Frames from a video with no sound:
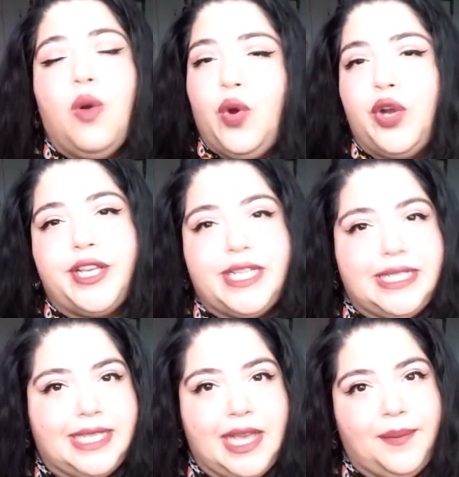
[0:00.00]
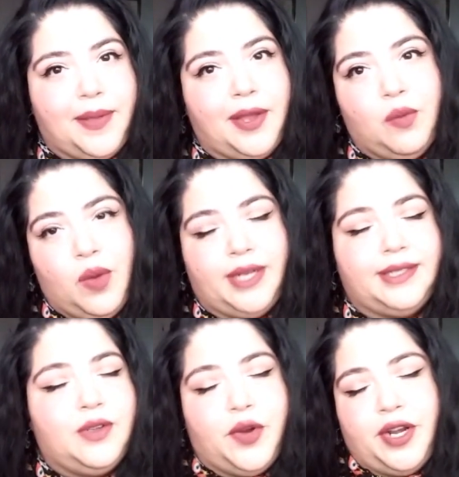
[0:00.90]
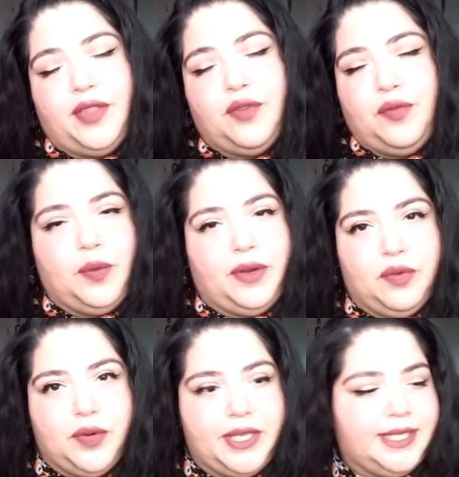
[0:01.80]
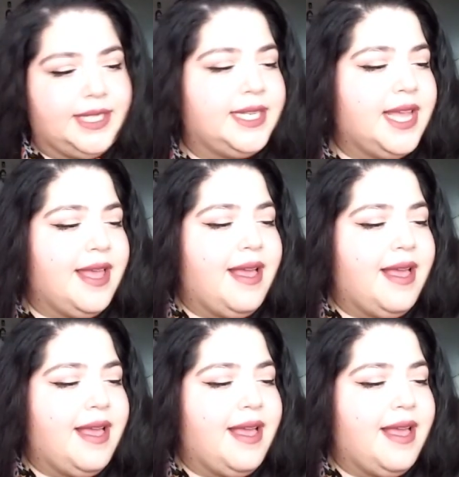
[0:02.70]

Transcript: or you can skip on one or another for whatever reason.